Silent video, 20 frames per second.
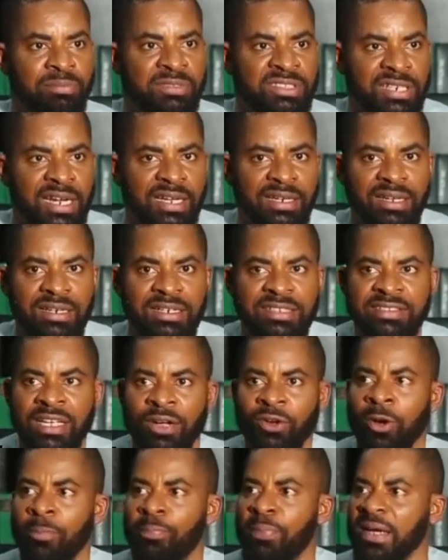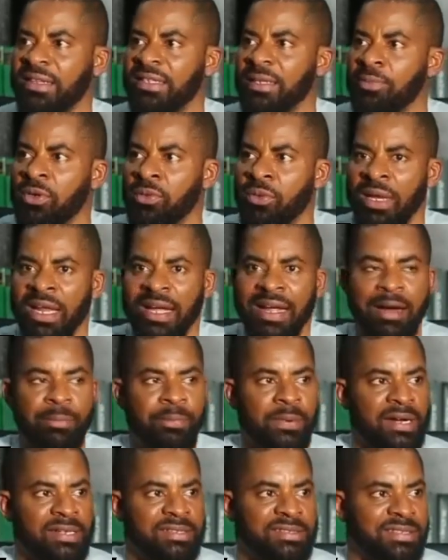trading is incompatible with legal
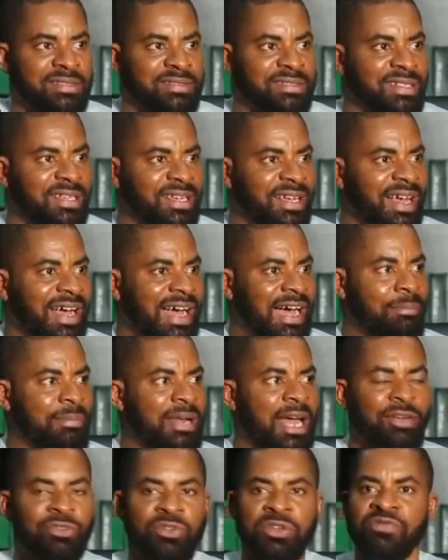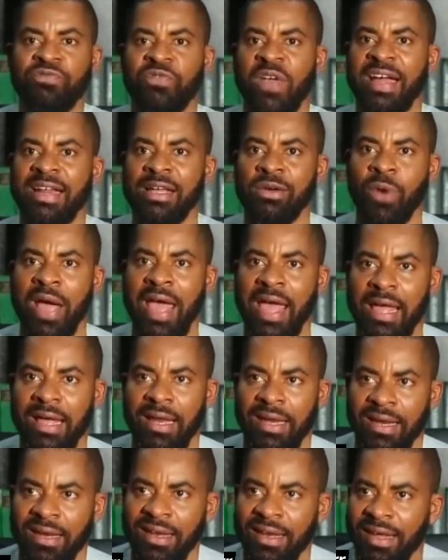practice. I'm not doing very
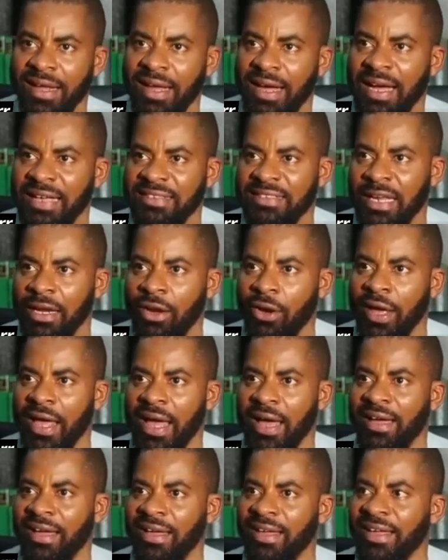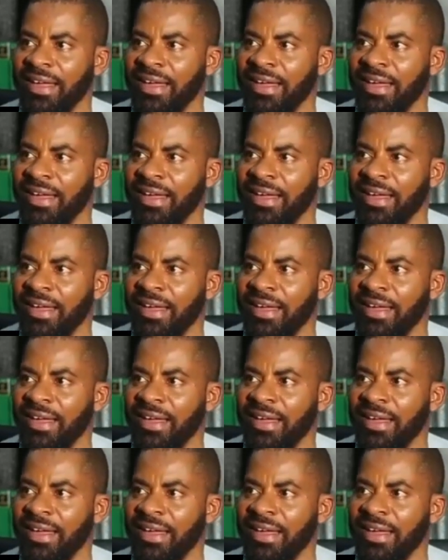well as a lawyer.